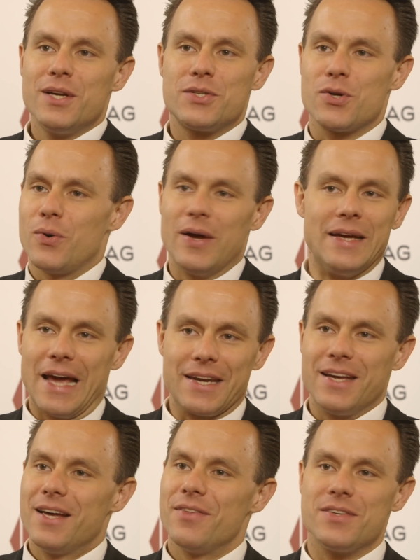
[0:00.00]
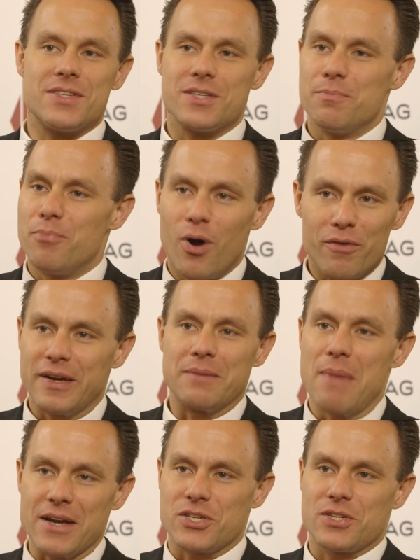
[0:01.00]
So again, this is a
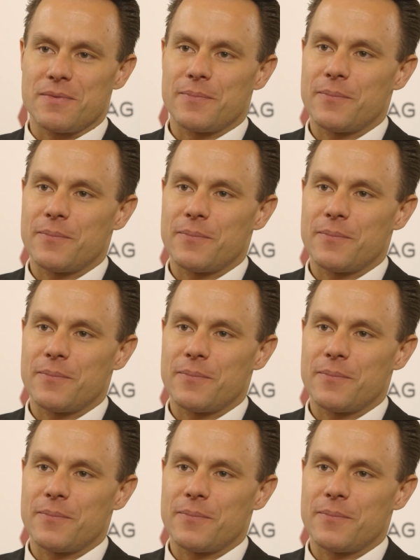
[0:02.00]
perfect match.